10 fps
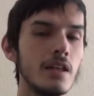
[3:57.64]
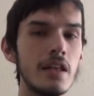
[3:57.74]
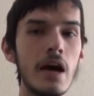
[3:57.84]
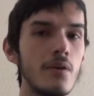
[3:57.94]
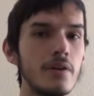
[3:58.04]

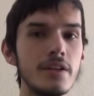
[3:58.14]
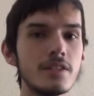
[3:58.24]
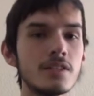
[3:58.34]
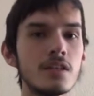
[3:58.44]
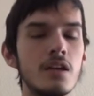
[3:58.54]
Now
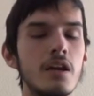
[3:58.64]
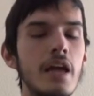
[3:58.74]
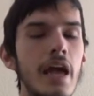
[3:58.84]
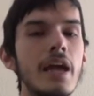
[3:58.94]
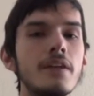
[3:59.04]
it's,
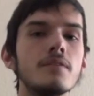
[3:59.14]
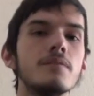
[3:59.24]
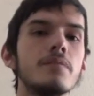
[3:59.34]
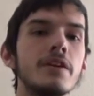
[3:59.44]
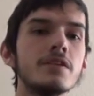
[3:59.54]
hey,
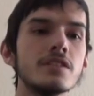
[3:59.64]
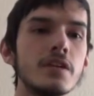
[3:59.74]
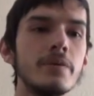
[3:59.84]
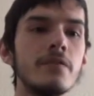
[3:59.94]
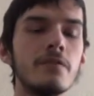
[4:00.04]
here's a tidbit of